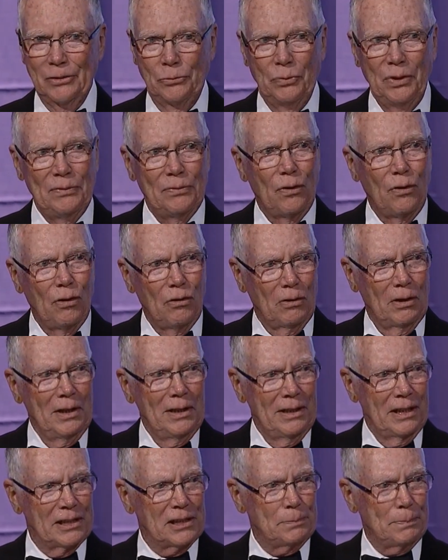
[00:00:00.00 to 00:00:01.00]
And we've all
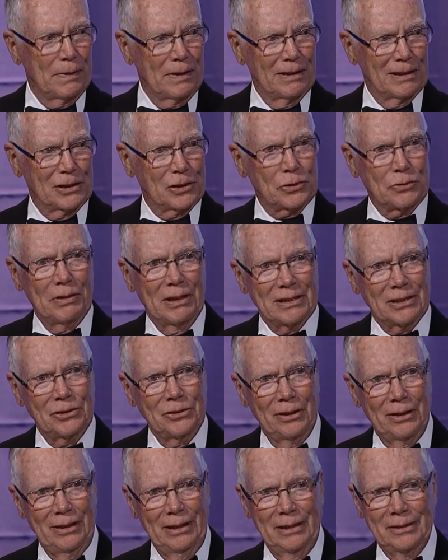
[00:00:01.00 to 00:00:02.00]
experienced stress,
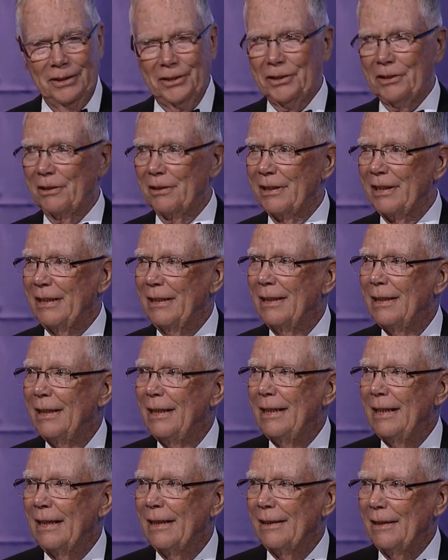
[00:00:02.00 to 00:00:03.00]
not necessarily
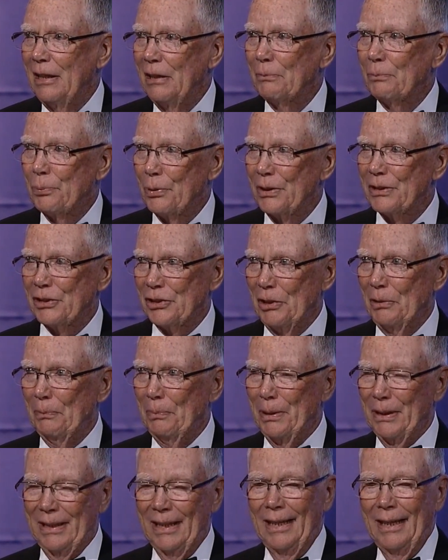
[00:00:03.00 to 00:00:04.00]
in prison,
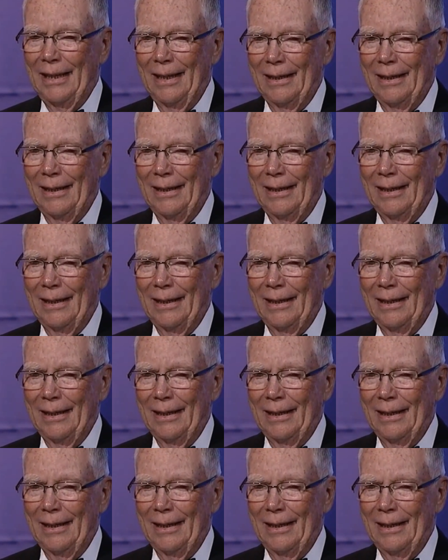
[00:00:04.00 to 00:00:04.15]
but